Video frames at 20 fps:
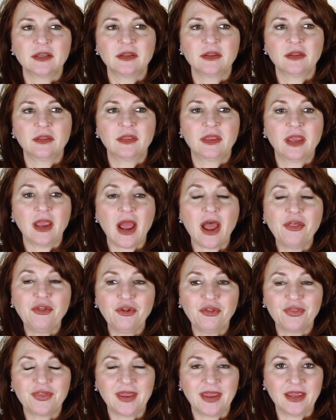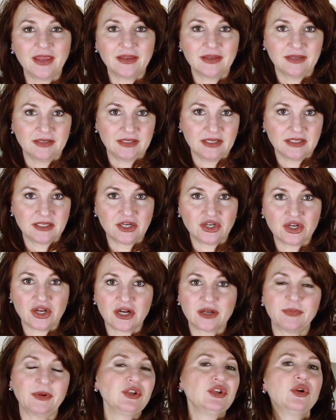The other thing, since I talked
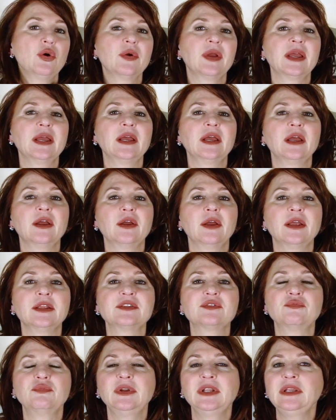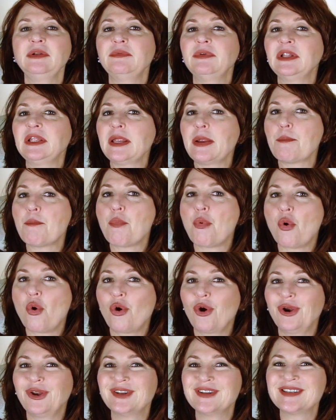about yoga, it's really, really
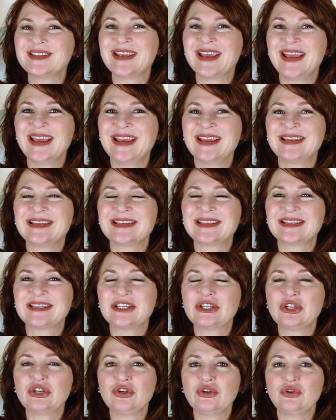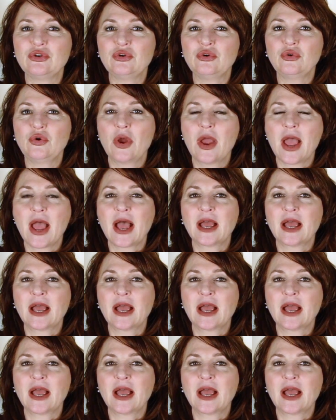important to